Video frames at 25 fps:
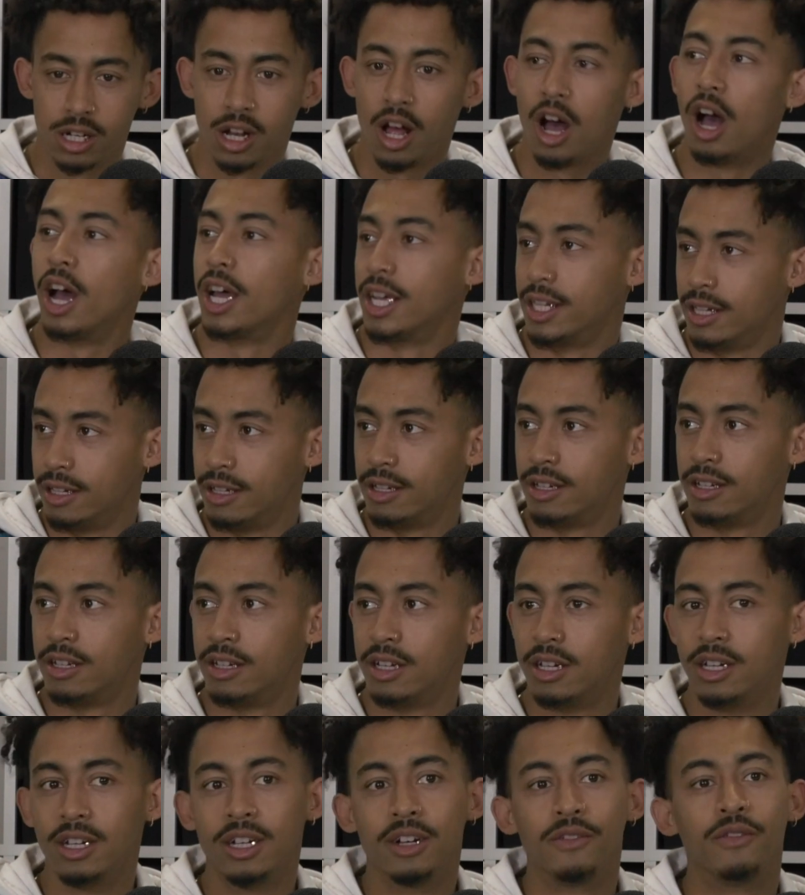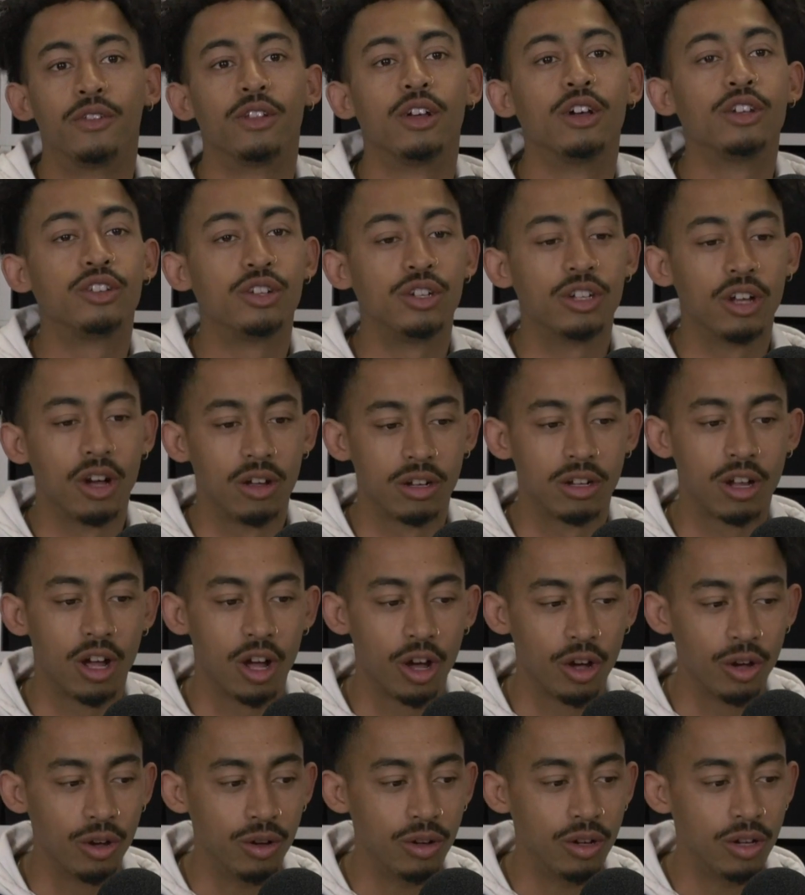line." For those who don't
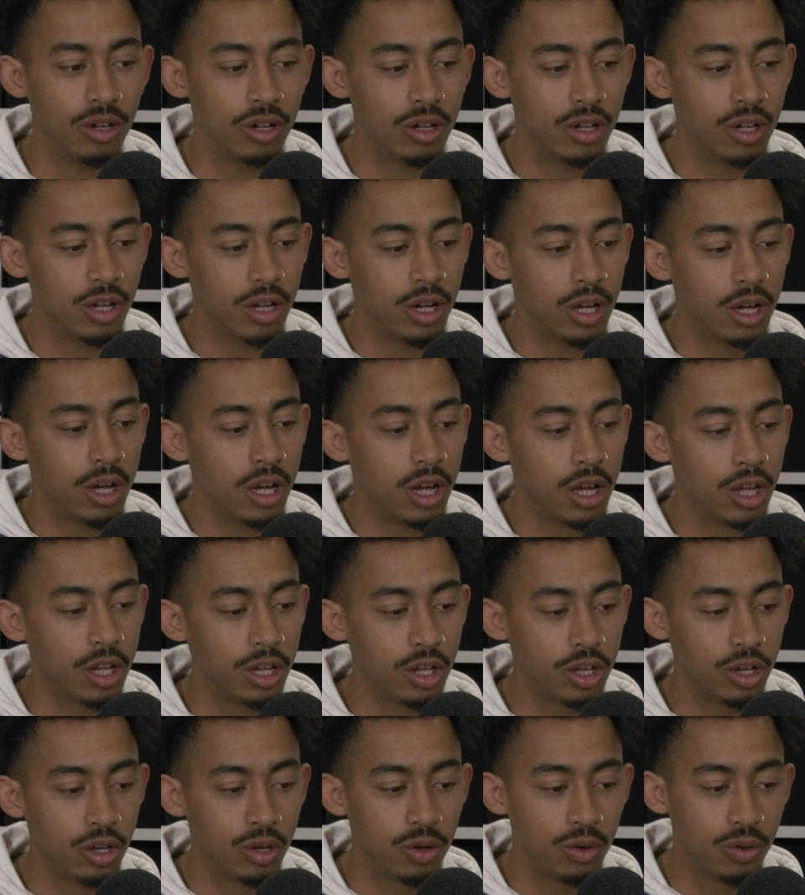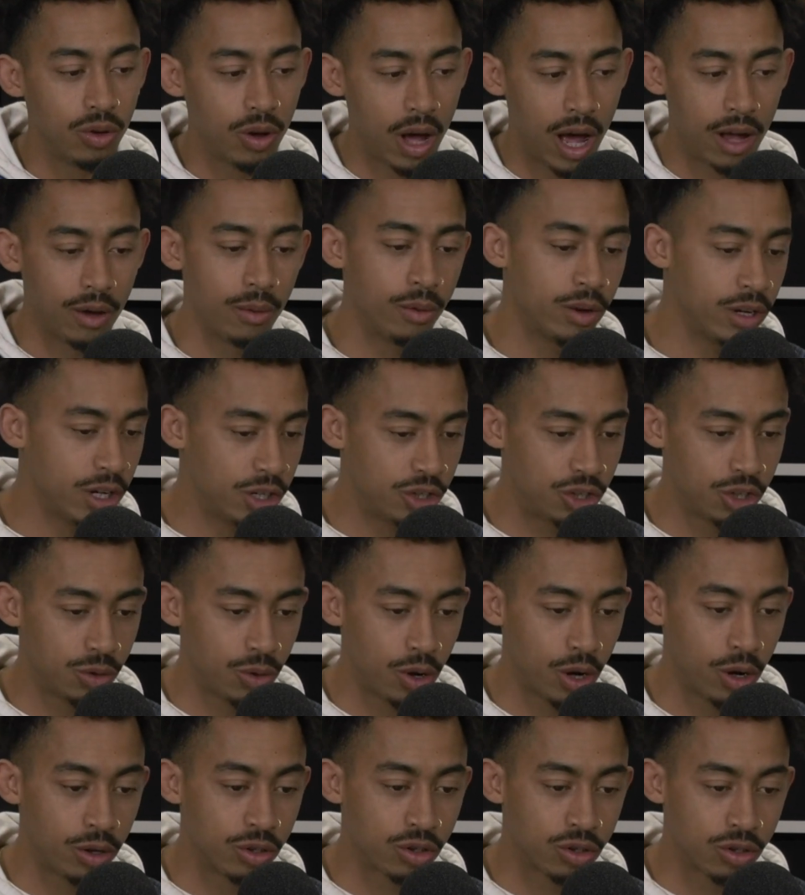know. You were in a
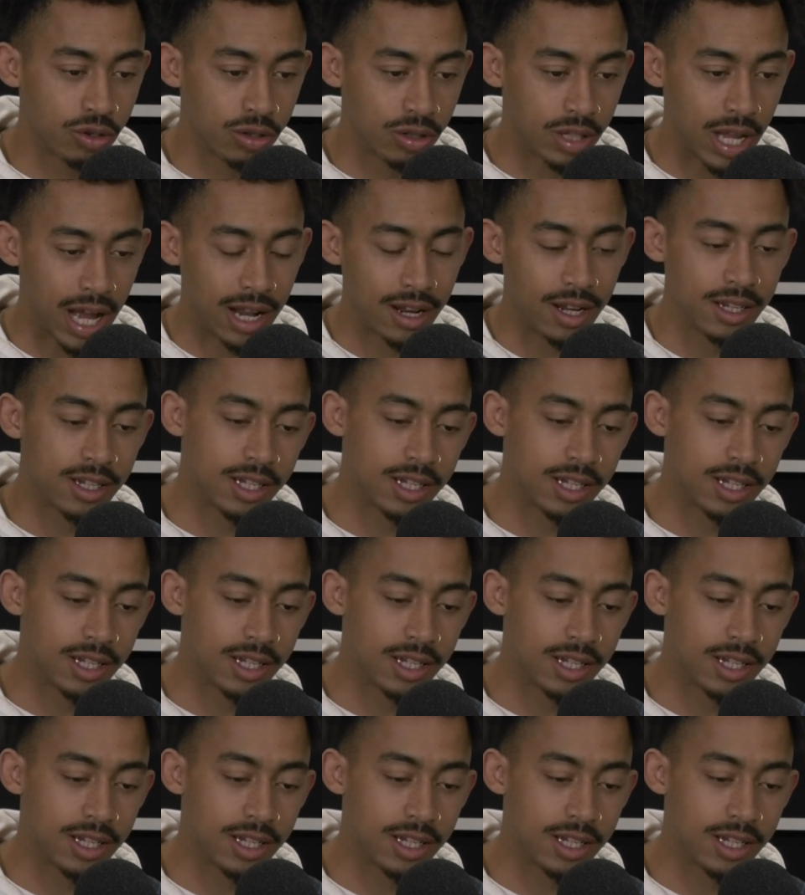duo, Dan the